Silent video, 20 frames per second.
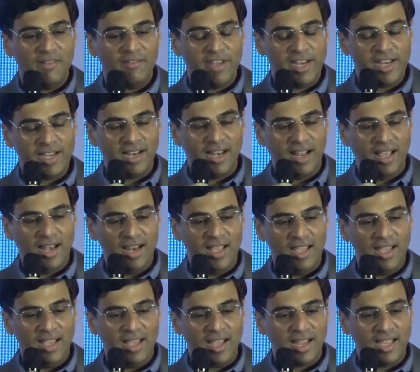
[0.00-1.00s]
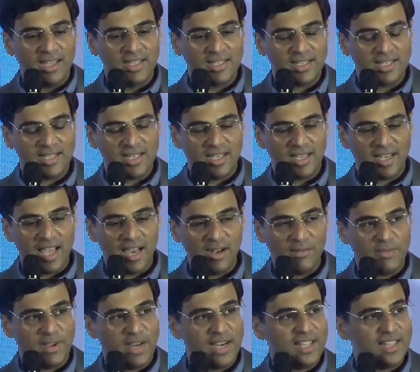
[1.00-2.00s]
very clearly against
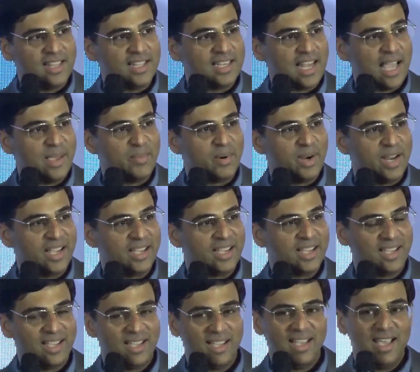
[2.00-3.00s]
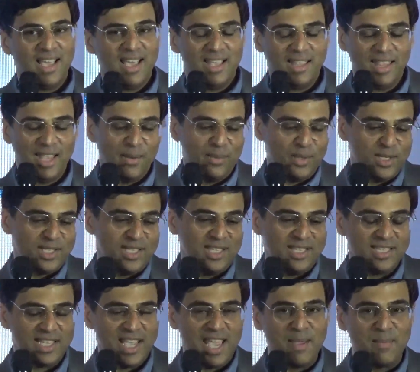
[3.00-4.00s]
Gelfand in the tiebreak, there was
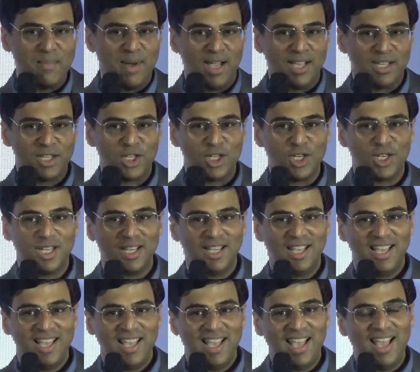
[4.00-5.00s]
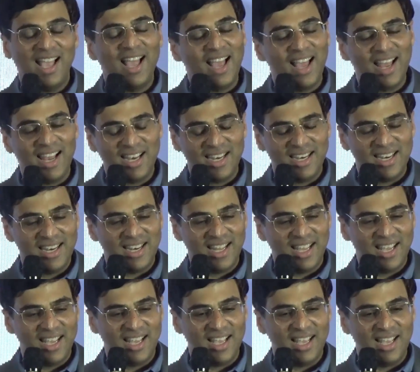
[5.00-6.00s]
this king march, and
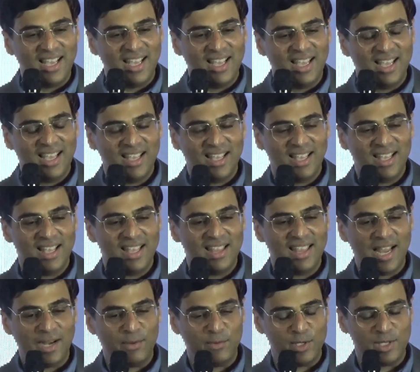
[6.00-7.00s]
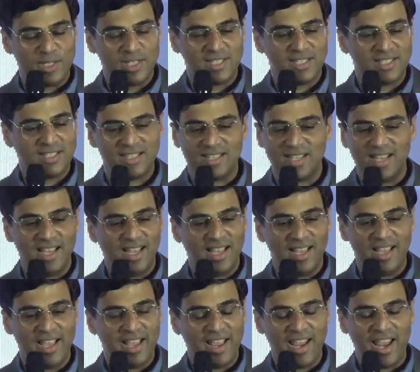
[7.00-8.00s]
that was
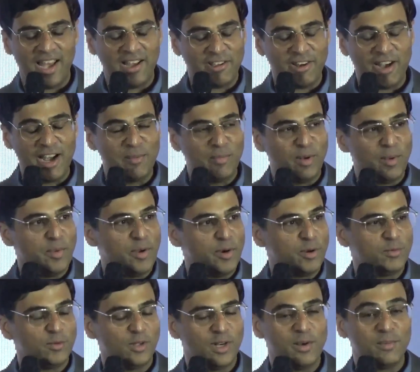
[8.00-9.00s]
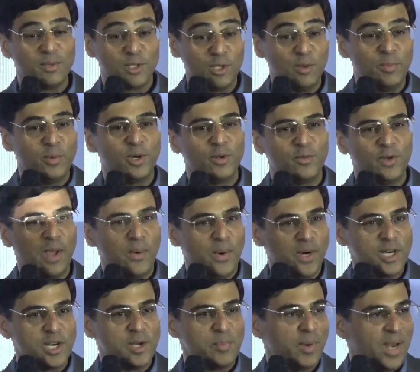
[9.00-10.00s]
incredibly beautiful. It was so beautiful, I
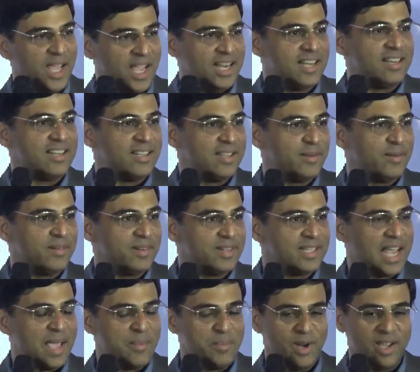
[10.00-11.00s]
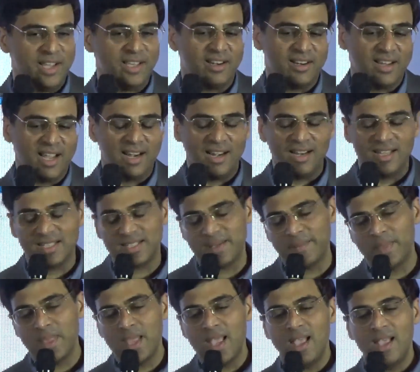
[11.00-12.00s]
wanted to play it in the tiebreak regardless.
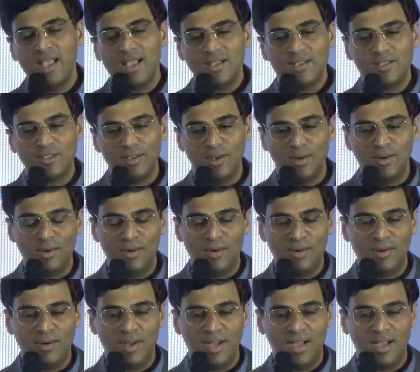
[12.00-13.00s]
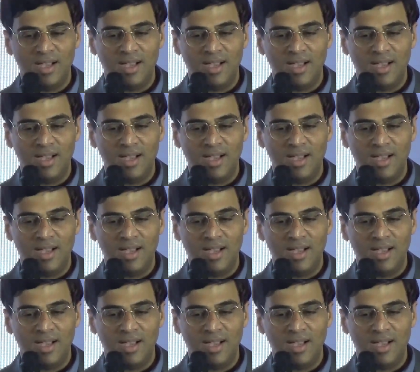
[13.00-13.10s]
So,